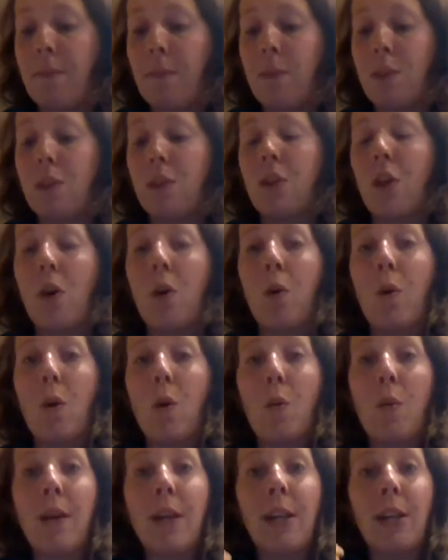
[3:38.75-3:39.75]
So
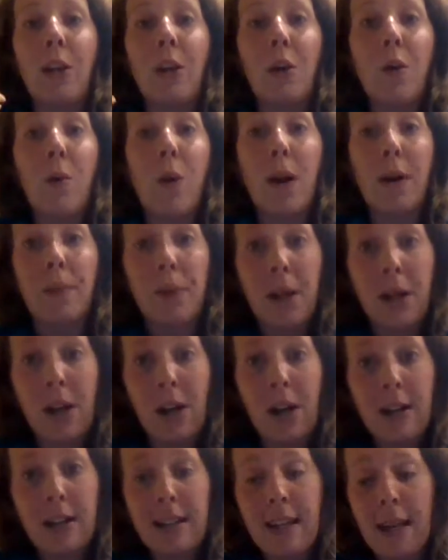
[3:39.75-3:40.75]
when you are putting
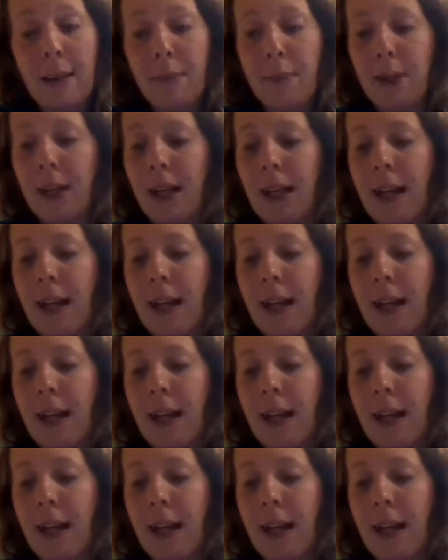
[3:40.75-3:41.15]
on a diaper,